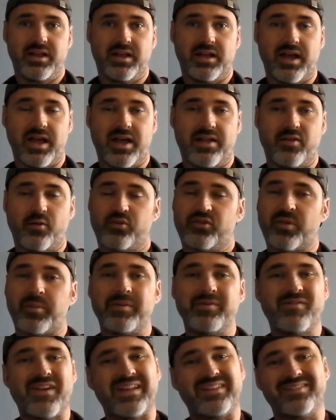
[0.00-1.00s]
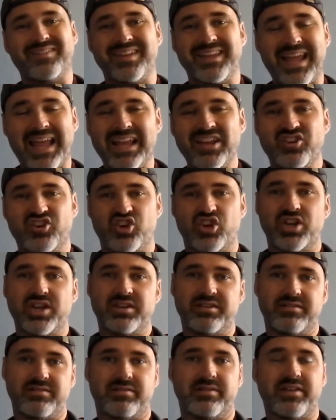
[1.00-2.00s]
There was some
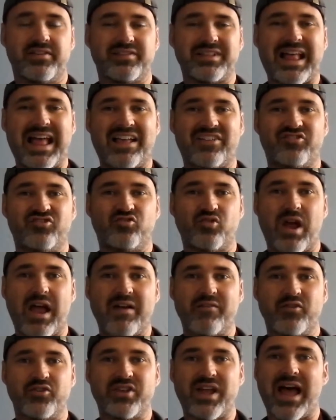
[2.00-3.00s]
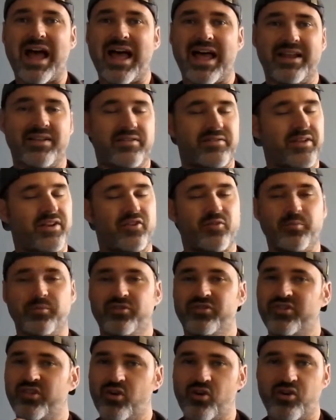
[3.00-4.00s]
investigation. His last driver died under
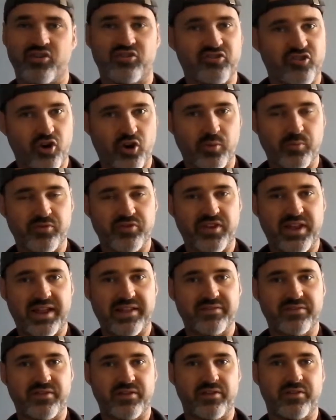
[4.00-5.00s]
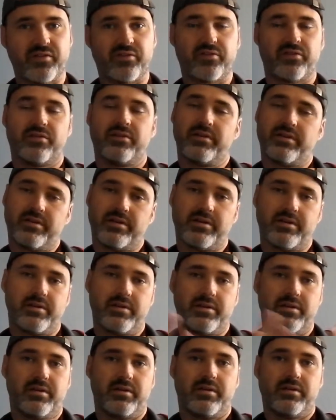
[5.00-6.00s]
mysterious circumstances.
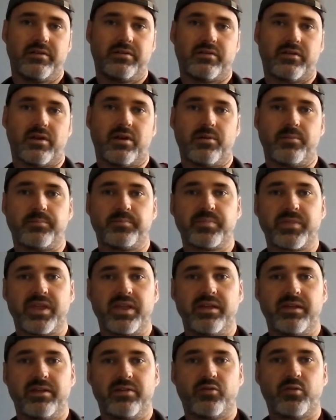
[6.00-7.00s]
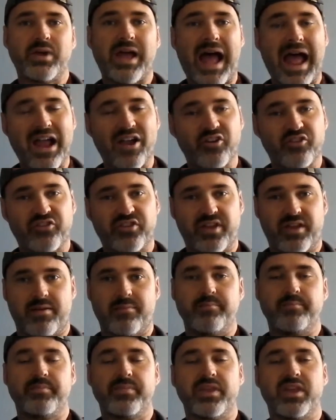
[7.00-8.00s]
So he hires
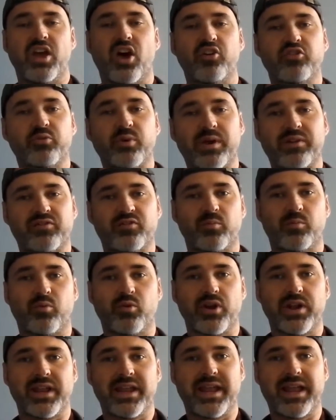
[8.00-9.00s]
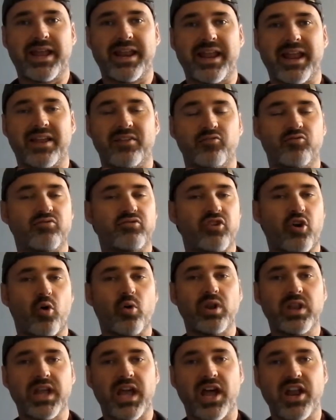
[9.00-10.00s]
him. He also has to bring in a
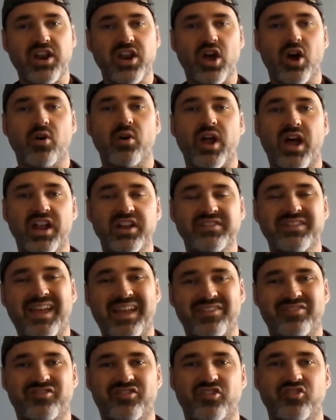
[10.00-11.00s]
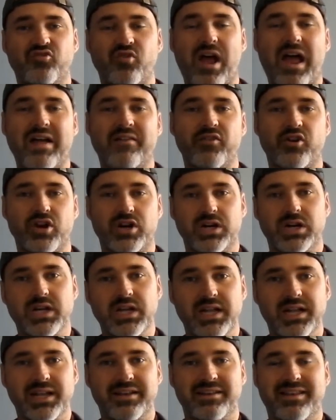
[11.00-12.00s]
totally unknown, untested driver
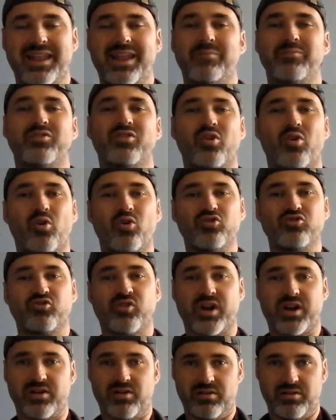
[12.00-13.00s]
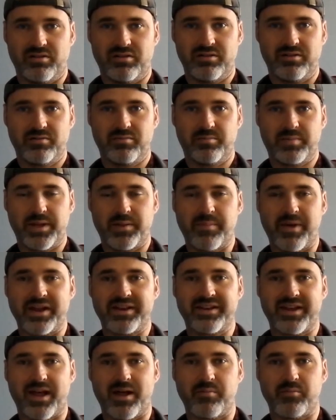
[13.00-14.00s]
named Cole Trickle, played by
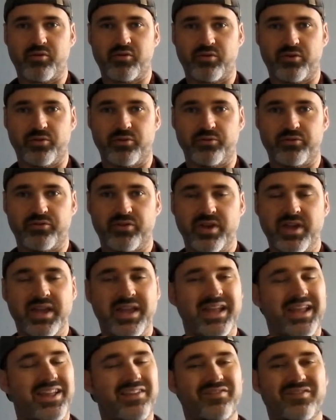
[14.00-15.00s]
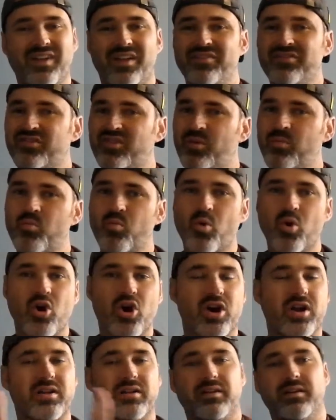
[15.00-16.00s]
Tom Cruise. He's done some
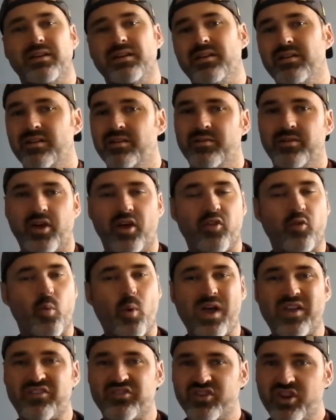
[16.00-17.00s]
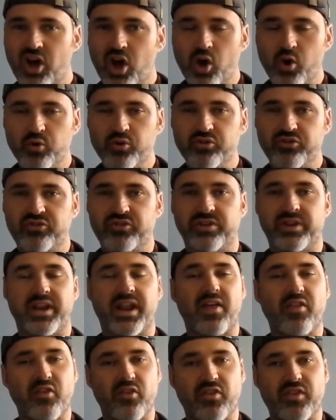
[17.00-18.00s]
work on the West Coast and
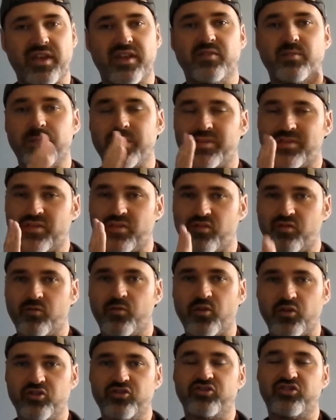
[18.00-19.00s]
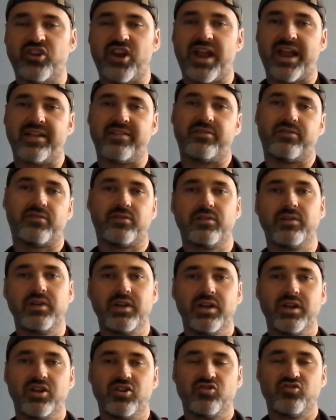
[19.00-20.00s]
other things, but this is his first chance
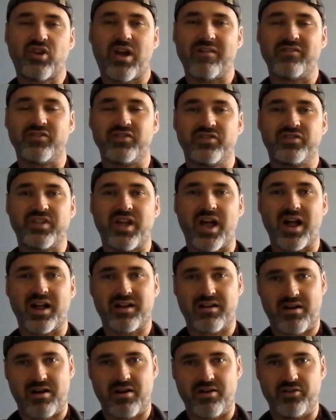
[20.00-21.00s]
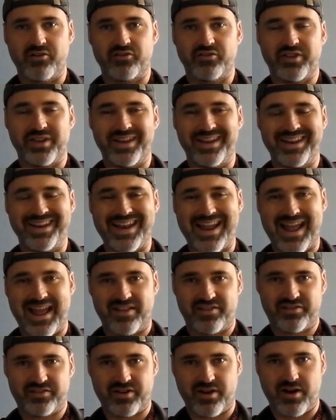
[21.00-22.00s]
driving stock cars in
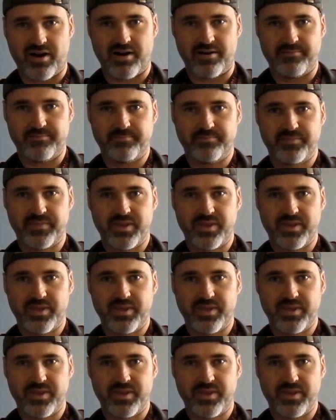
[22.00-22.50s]
NASCAR.